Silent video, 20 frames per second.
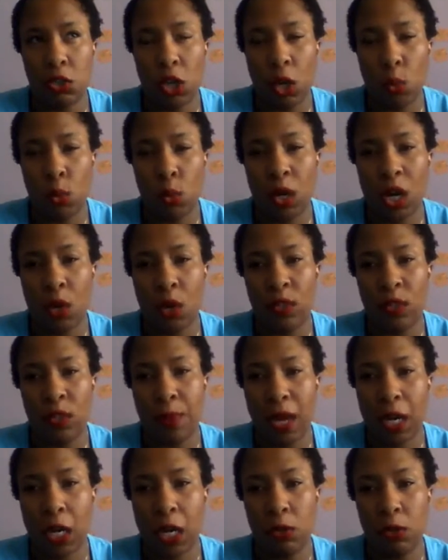started working
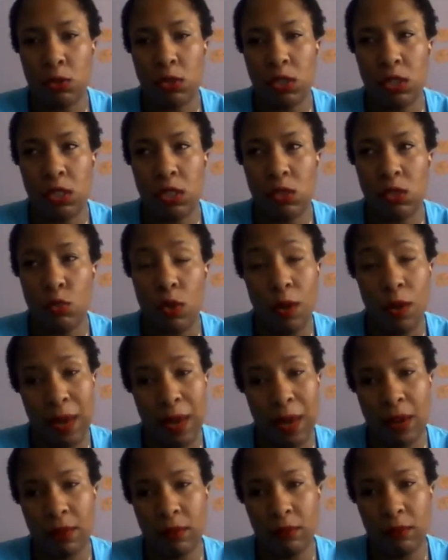with my coaches,
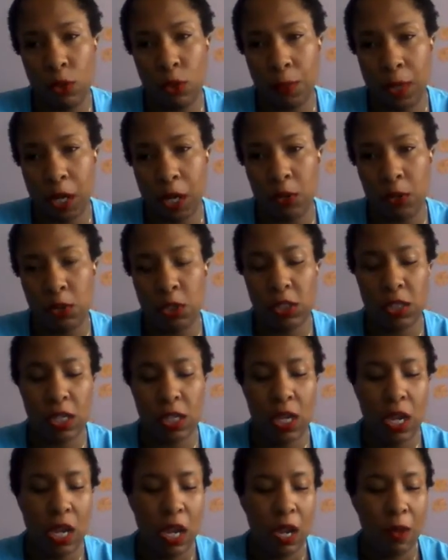well, my former
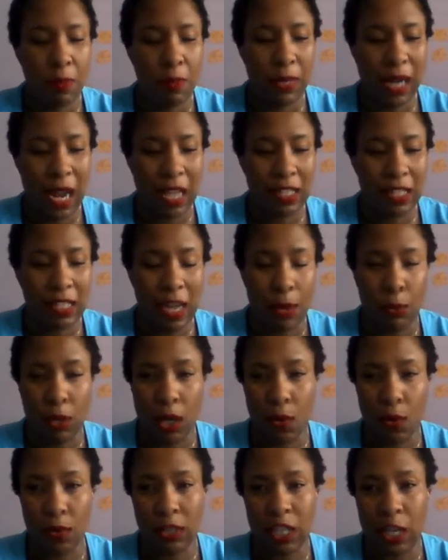coaches, but I
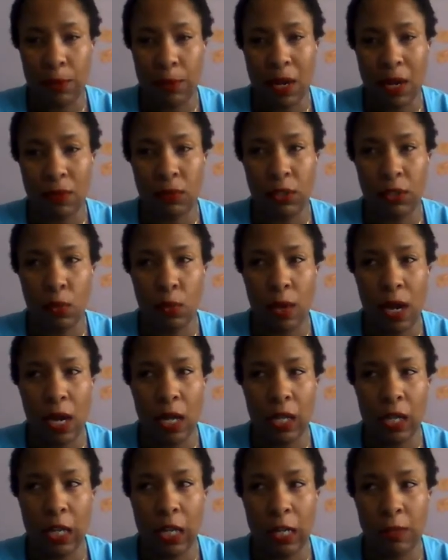stopped working with them after a
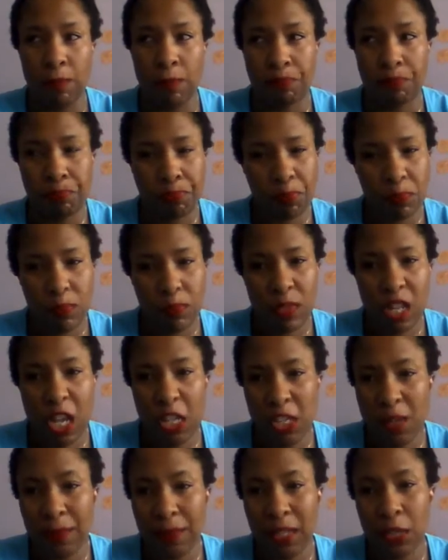while.
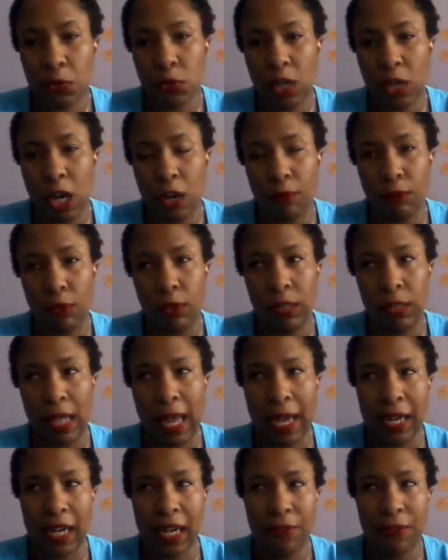Some things were helpful,
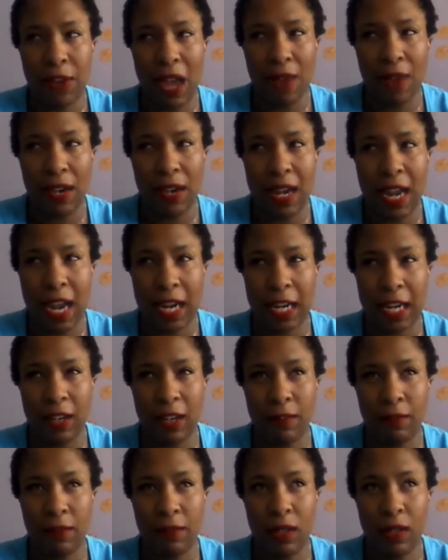like if you have a
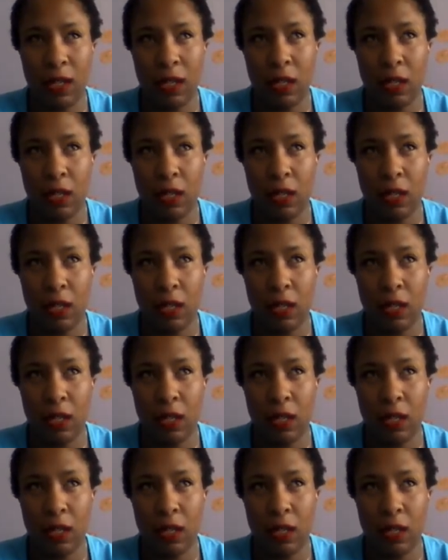negative